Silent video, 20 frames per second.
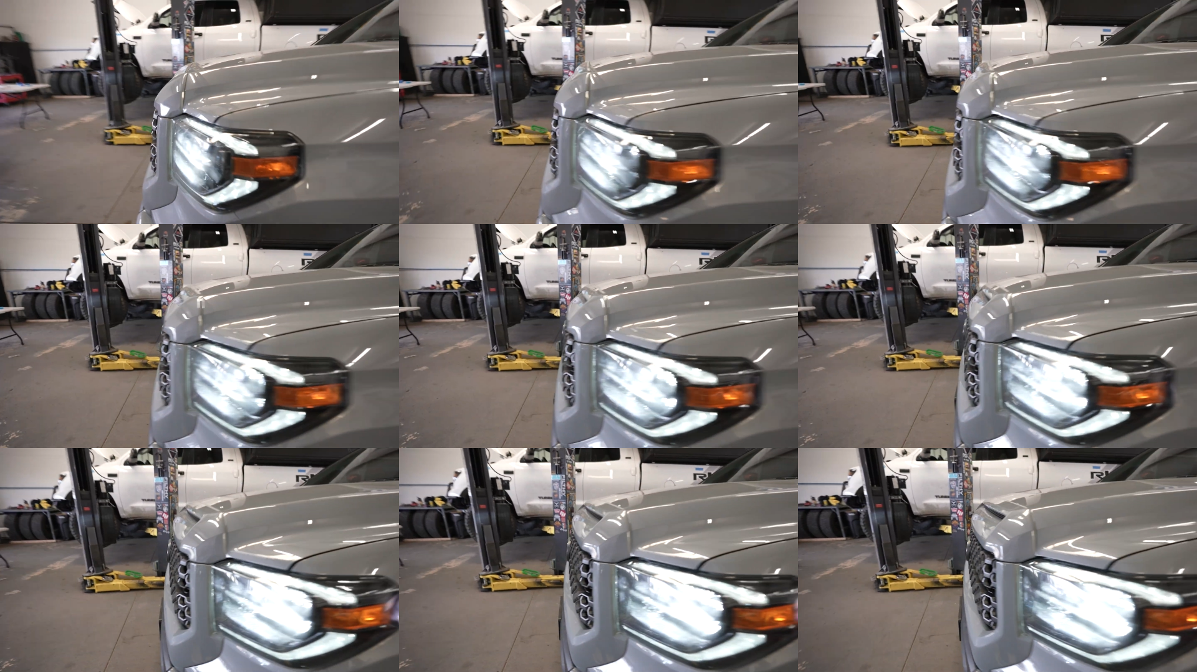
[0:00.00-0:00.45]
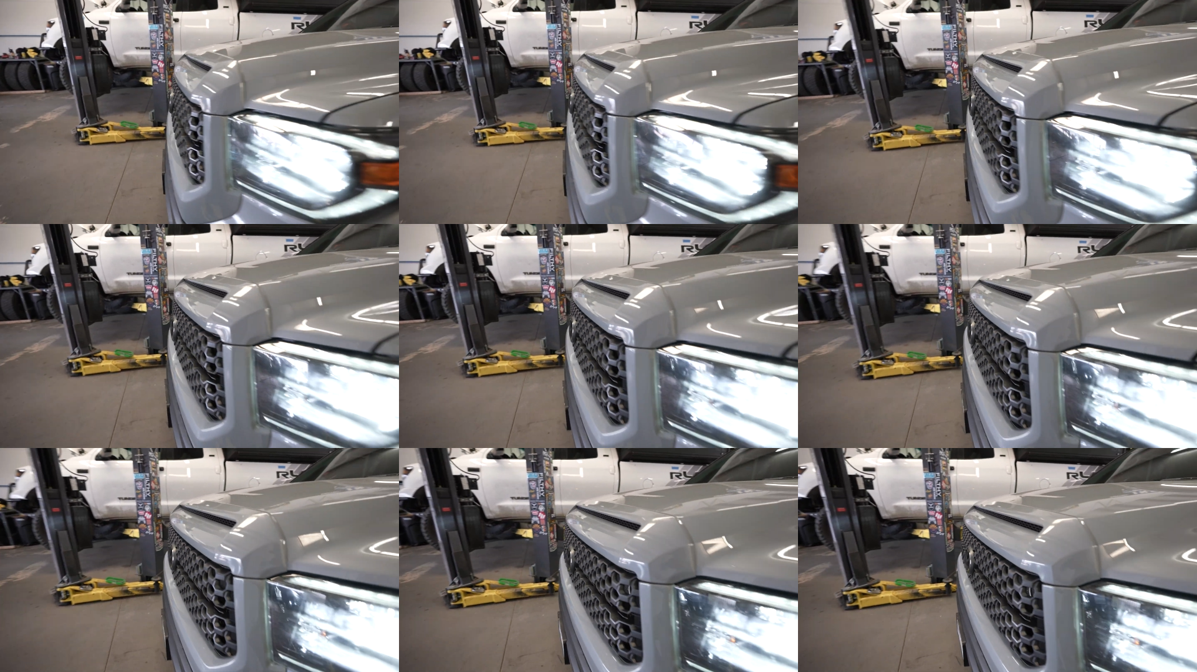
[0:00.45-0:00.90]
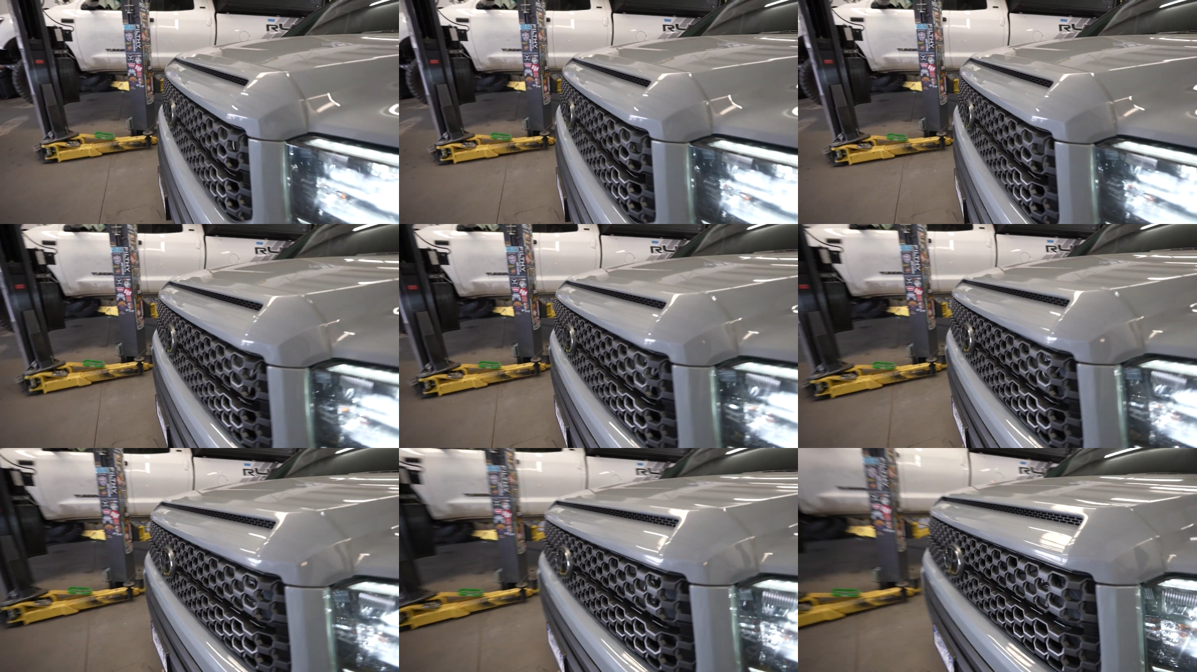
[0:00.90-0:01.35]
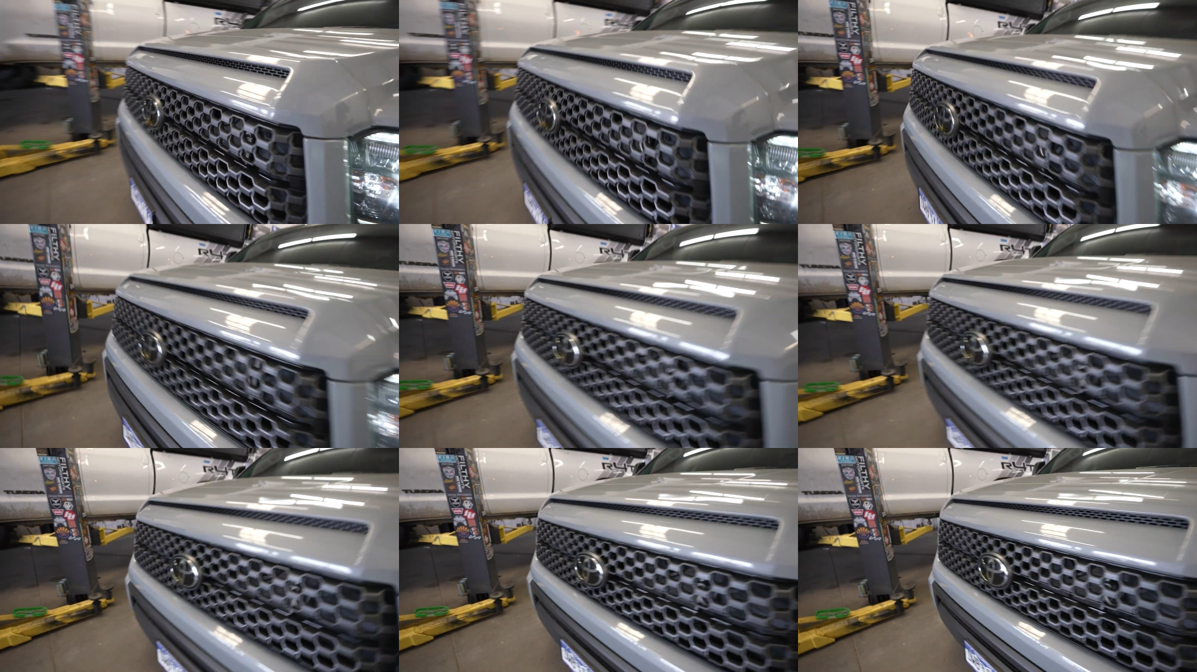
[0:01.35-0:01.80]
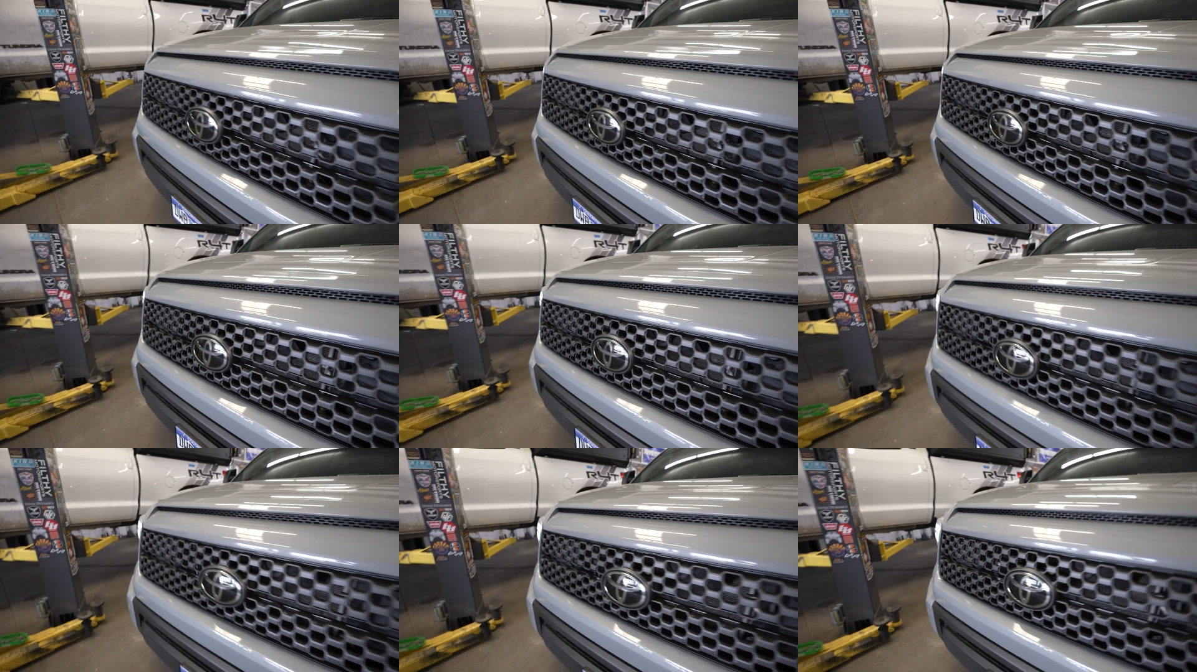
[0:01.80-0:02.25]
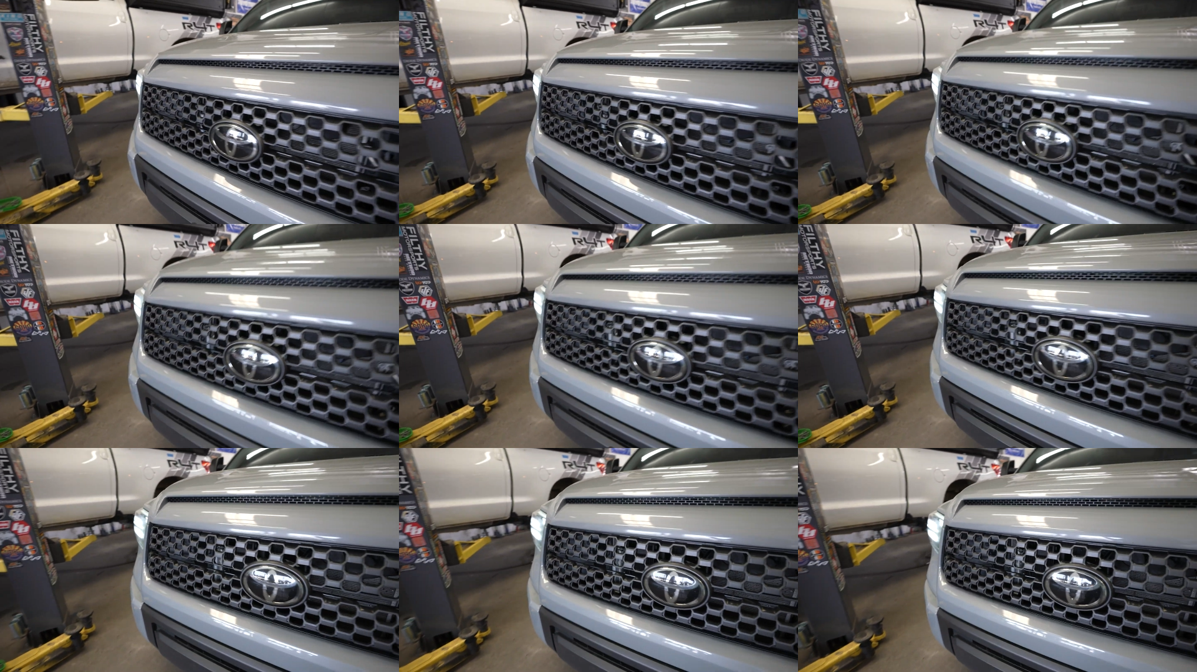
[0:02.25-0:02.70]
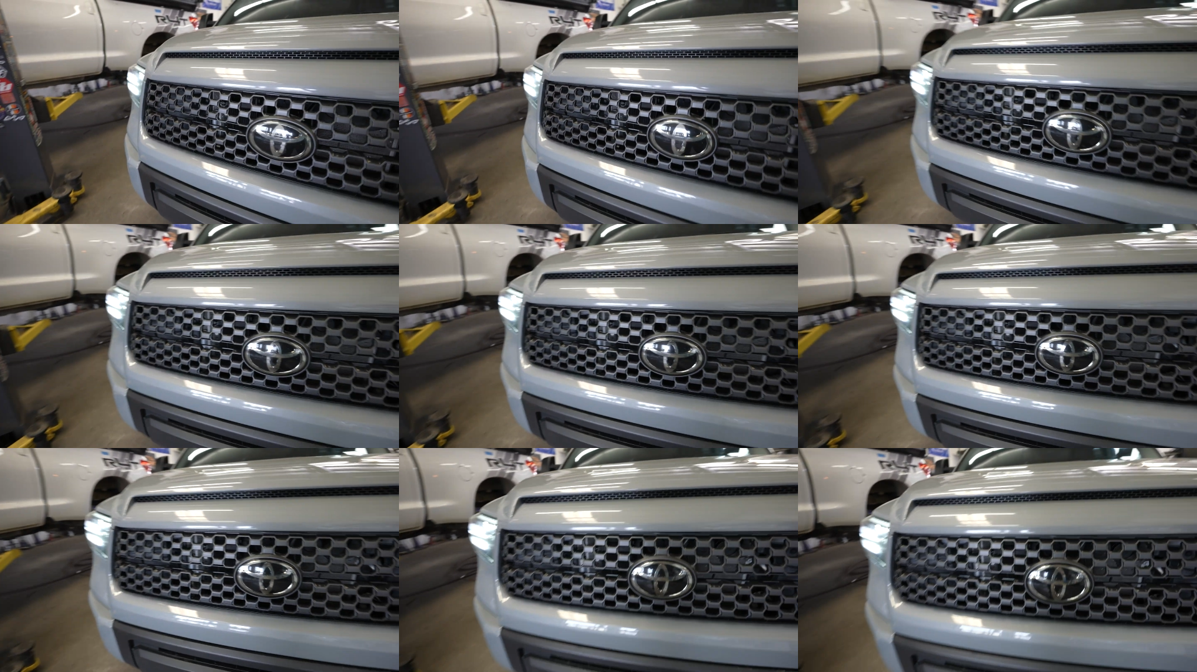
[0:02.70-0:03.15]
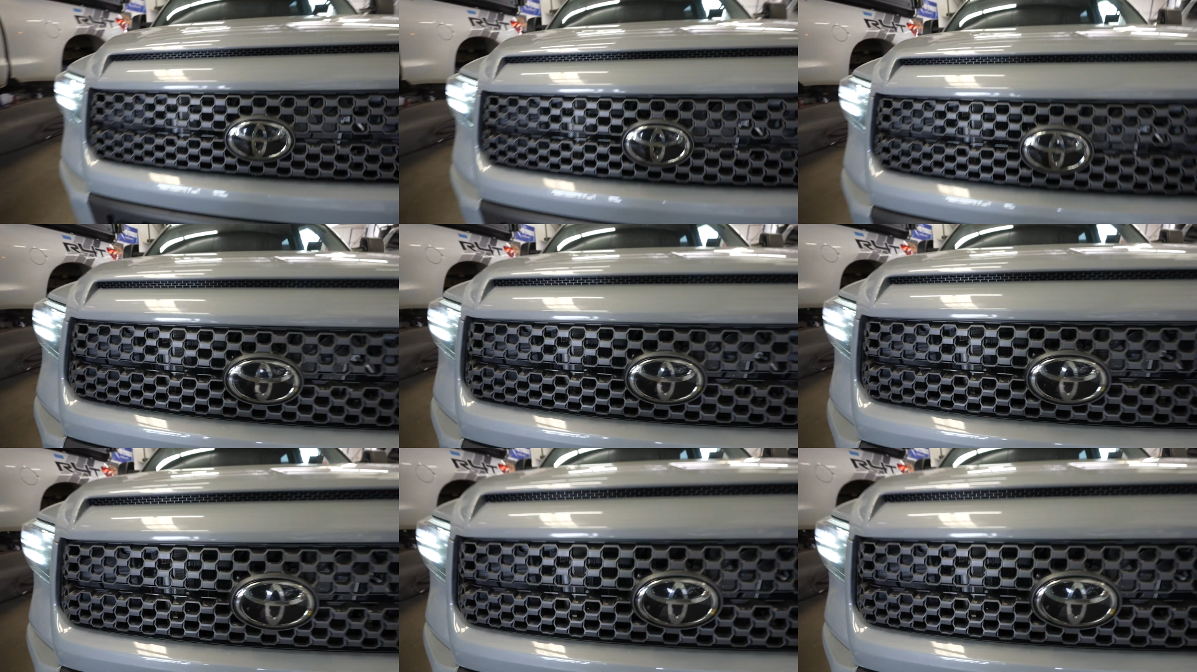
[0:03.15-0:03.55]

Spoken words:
(no speaker visible)